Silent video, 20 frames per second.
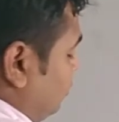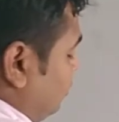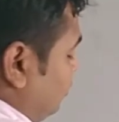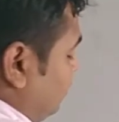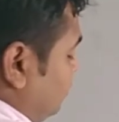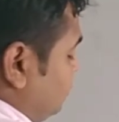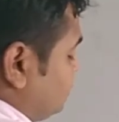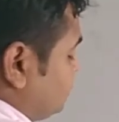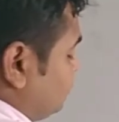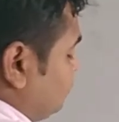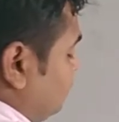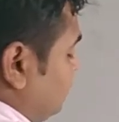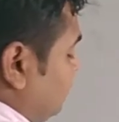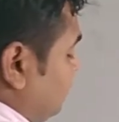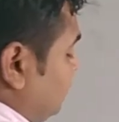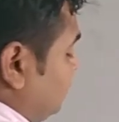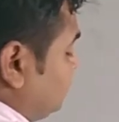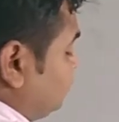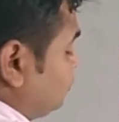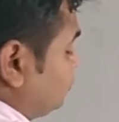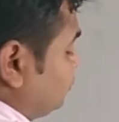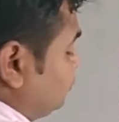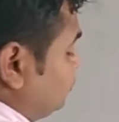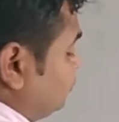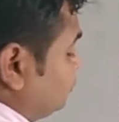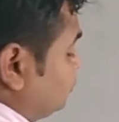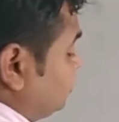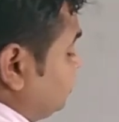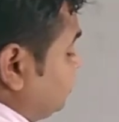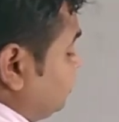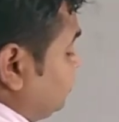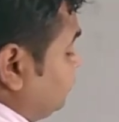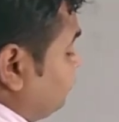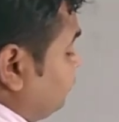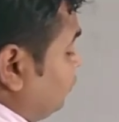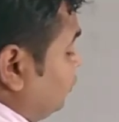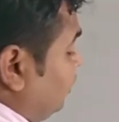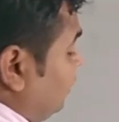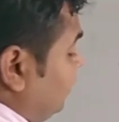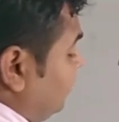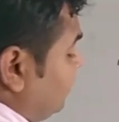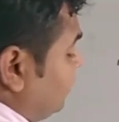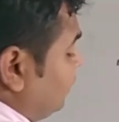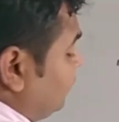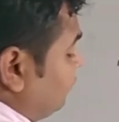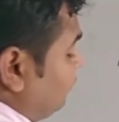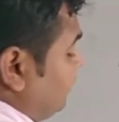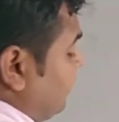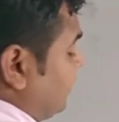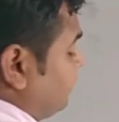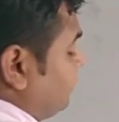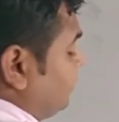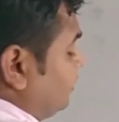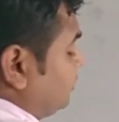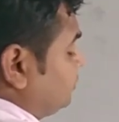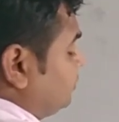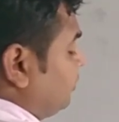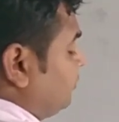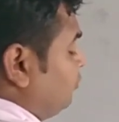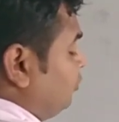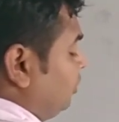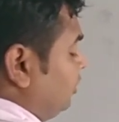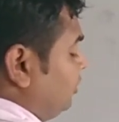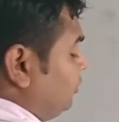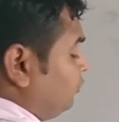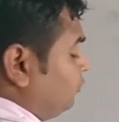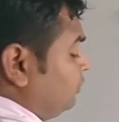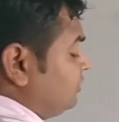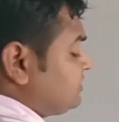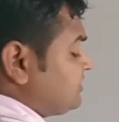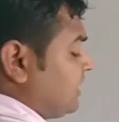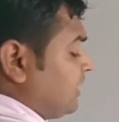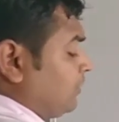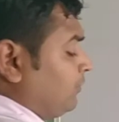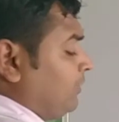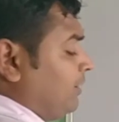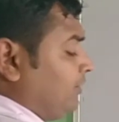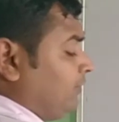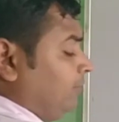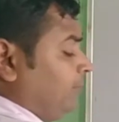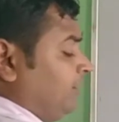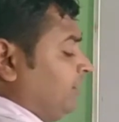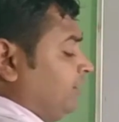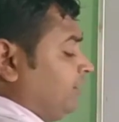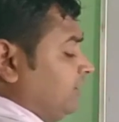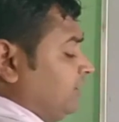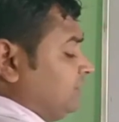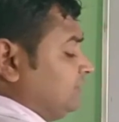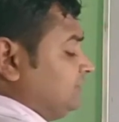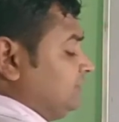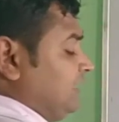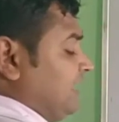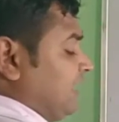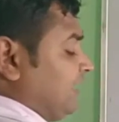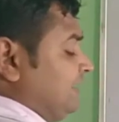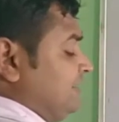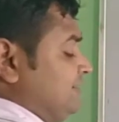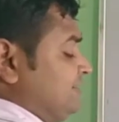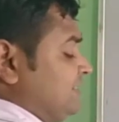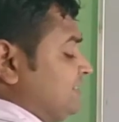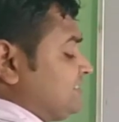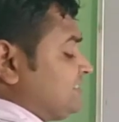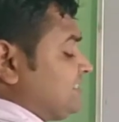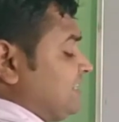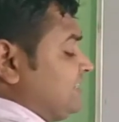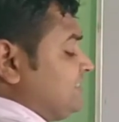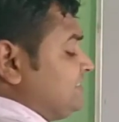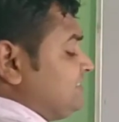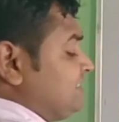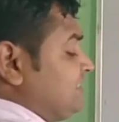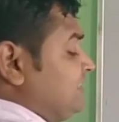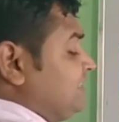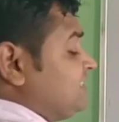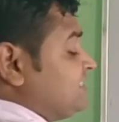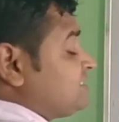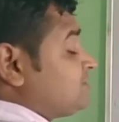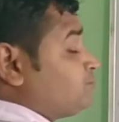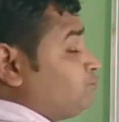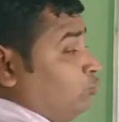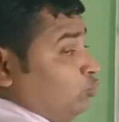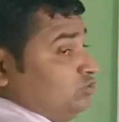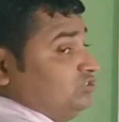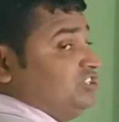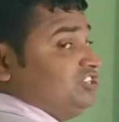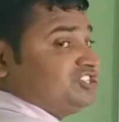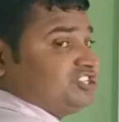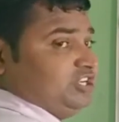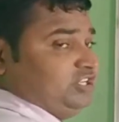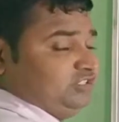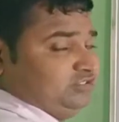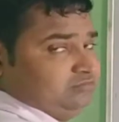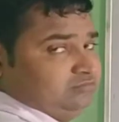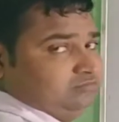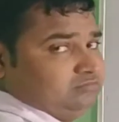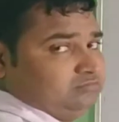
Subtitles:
Yes, 1, 2, 3, 4, 5. The molecules are what happen? They are interchanging its position.